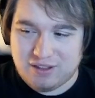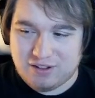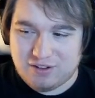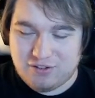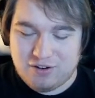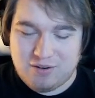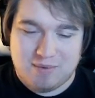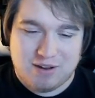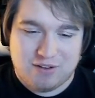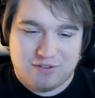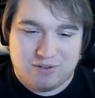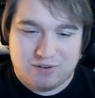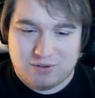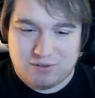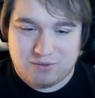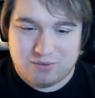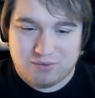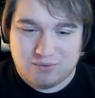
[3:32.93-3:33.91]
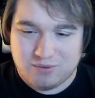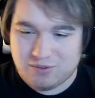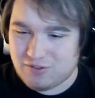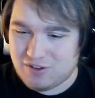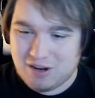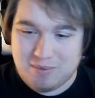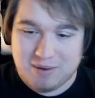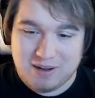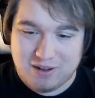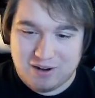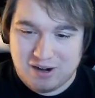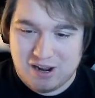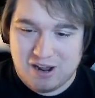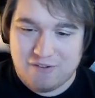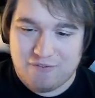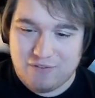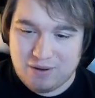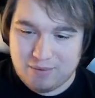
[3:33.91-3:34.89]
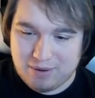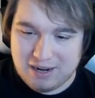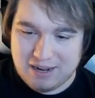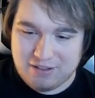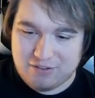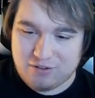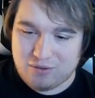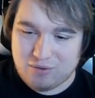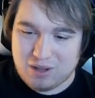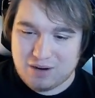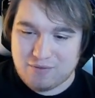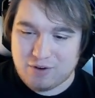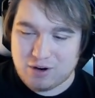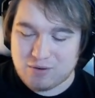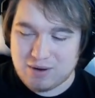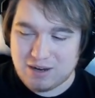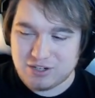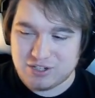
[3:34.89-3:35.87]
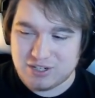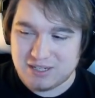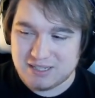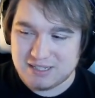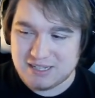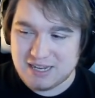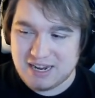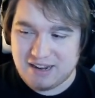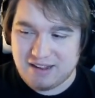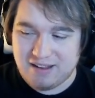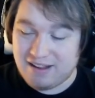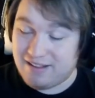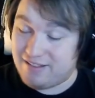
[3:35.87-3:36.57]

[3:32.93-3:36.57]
2-dimensional was going to be good enough. It would answer a lot of our questions, and it